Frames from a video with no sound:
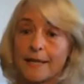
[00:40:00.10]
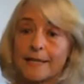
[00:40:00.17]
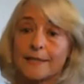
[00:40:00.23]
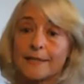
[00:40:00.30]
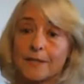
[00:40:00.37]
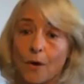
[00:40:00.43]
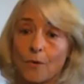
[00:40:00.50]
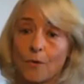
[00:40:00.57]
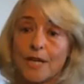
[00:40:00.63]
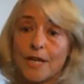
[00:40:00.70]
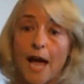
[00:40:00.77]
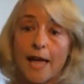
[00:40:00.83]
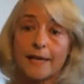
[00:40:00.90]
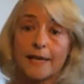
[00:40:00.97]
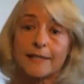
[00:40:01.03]
is zone
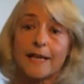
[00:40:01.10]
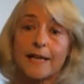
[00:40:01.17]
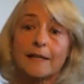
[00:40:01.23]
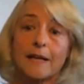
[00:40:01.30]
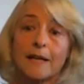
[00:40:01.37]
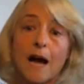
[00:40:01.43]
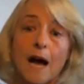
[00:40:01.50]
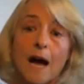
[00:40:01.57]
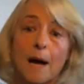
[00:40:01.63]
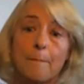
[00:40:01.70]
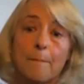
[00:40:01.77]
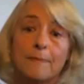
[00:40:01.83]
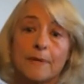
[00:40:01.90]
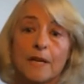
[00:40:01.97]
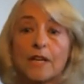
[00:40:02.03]
diet dot
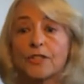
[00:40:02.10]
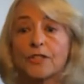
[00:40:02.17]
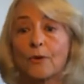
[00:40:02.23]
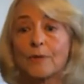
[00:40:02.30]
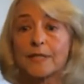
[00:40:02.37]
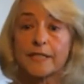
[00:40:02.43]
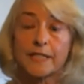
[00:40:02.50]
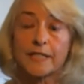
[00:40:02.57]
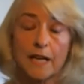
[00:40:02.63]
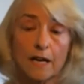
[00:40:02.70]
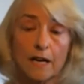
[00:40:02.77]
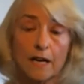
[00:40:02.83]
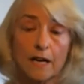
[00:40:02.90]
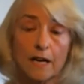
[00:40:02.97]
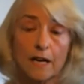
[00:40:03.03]
com. So it's d
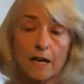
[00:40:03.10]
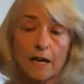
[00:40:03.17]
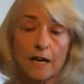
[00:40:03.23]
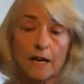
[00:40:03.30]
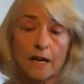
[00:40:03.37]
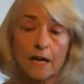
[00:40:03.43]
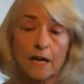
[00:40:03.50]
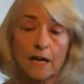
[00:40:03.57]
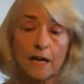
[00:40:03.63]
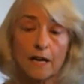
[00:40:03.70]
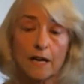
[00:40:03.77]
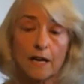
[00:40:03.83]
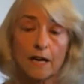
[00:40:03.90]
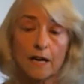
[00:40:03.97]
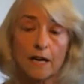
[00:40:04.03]
r sears dot
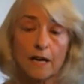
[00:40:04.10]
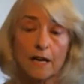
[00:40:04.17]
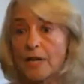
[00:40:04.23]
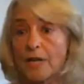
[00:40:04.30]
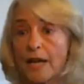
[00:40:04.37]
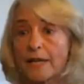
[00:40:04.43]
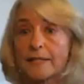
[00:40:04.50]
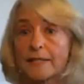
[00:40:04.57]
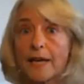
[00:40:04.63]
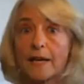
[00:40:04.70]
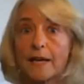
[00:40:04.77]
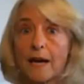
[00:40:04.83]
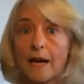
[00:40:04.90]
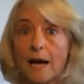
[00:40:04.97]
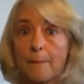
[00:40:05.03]
com or zone diet
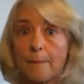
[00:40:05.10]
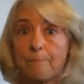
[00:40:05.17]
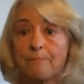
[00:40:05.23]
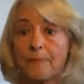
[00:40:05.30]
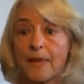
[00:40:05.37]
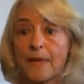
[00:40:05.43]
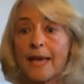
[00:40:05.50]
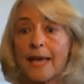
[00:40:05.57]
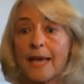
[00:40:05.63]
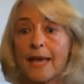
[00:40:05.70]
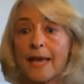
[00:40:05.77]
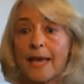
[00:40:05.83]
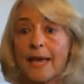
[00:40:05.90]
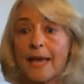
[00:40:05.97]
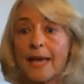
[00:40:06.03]
dot com.
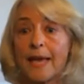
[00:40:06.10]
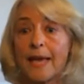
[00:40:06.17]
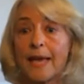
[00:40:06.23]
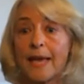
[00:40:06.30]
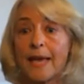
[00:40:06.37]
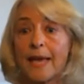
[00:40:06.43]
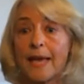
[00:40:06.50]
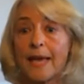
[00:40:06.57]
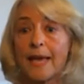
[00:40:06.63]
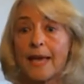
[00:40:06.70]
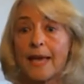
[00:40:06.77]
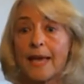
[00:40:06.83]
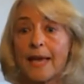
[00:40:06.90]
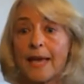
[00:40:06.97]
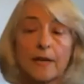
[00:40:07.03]
And he's been
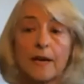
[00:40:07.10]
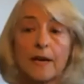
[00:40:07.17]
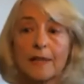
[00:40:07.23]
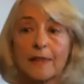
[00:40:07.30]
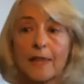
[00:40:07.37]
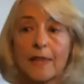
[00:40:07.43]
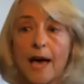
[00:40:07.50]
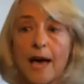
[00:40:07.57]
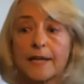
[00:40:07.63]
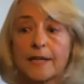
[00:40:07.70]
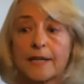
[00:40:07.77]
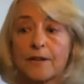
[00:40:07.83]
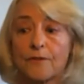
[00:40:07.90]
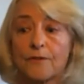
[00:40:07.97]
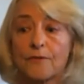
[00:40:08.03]
having a
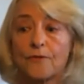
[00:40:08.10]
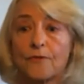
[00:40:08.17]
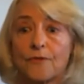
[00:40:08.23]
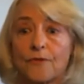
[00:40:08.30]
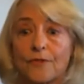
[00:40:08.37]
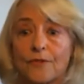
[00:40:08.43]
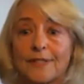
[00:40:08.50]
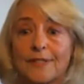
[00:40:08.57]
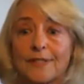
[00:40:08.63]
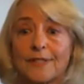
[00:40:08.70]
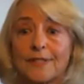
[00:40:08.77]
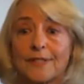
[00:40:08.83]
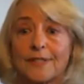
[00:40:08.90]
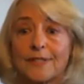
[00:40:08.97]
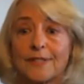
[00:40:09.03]
lot of
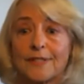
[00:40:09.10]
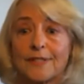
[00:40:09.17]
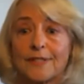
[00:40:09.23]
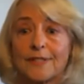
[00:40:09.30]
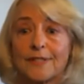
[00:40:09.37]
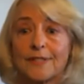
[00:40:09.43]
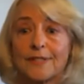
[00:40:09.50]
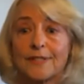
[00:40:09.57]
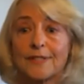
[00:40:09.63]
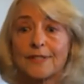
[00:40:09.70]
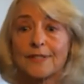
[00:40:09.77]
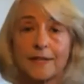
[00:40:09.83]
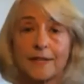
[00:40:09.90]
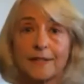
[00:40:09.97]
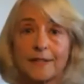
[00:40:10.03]
seminars
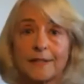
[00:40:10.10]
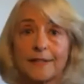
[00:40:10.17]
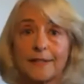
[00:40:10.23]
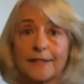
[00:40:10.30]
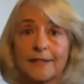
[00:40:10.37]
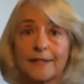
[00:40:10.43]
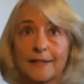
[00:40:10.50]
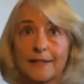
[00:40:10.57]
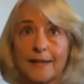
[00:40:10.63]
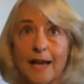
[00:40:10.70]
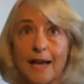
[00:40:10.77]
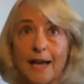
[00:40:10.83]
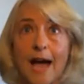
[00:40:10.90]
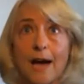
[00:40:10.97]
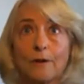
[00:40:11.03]
on
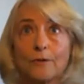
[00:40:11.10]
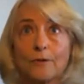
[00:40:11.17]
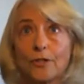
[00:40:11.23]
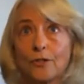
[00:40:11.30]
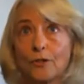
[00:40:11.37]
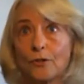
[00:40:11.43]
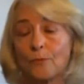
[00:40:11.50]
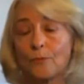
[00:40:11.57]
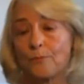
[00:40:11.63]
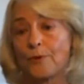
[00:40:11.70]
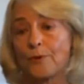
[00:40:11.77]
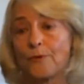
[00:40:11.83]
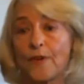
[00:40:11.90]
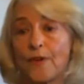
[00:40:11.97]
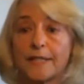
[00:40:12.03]
how to
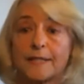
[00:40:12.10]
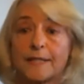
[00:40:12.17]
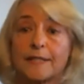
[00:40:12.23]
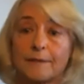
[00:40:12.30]
prevent,